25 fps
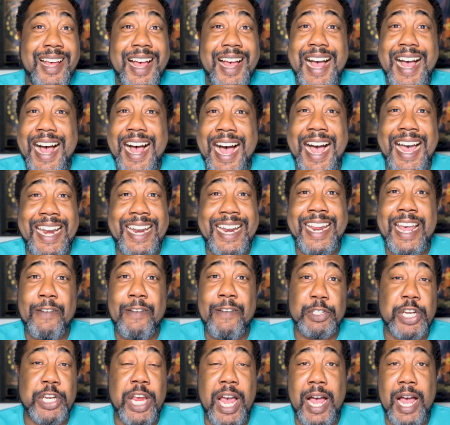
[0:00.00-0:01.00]
I didn't have a
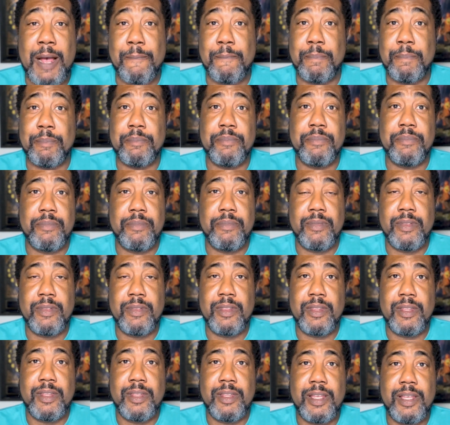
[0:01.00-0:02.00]
job.
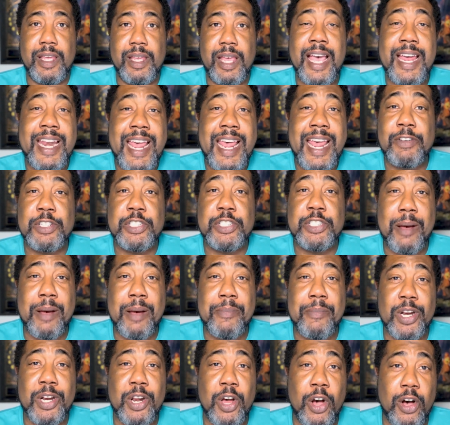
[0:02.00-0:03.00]
I didn't have a job
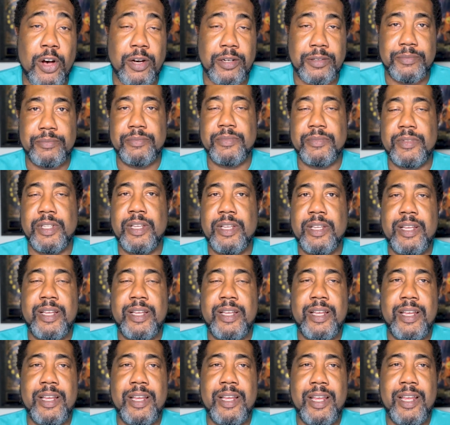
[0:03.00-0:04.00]
at all.
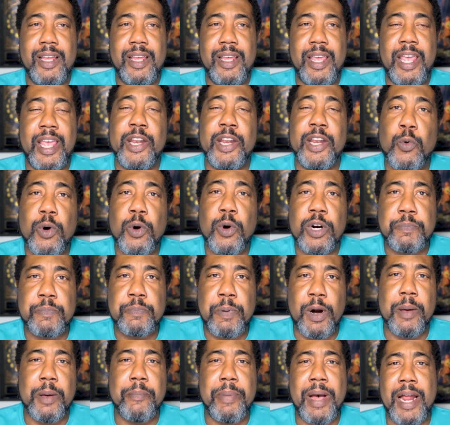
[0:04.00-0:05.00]
And the worst
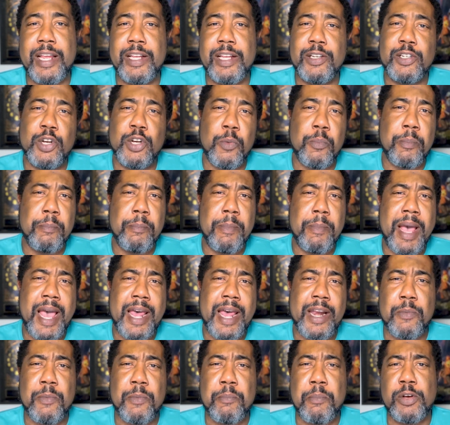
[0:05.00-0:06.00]
part about it, no
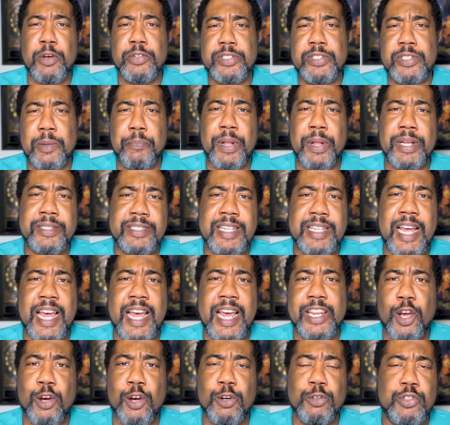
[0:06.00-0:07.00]
matter most of the places I
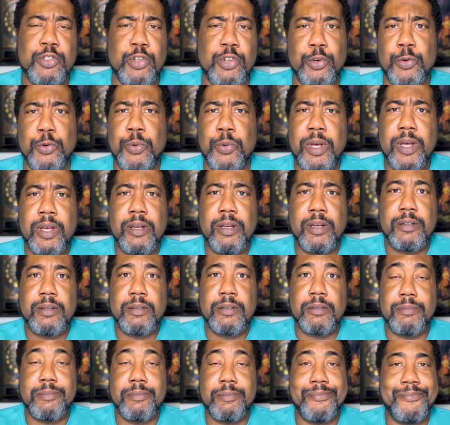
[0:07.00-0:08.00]
go to,
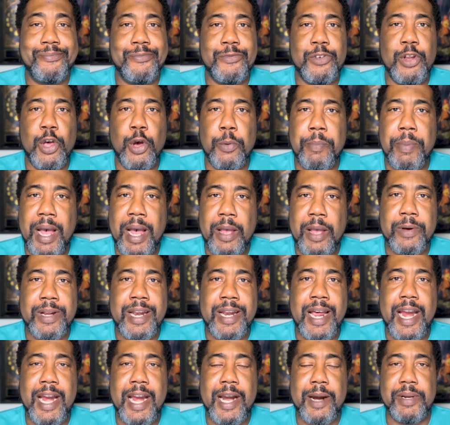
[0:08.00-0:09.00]
nobody would
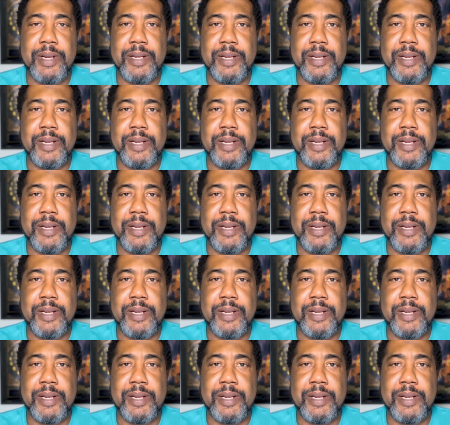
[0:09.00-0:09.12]
hire me.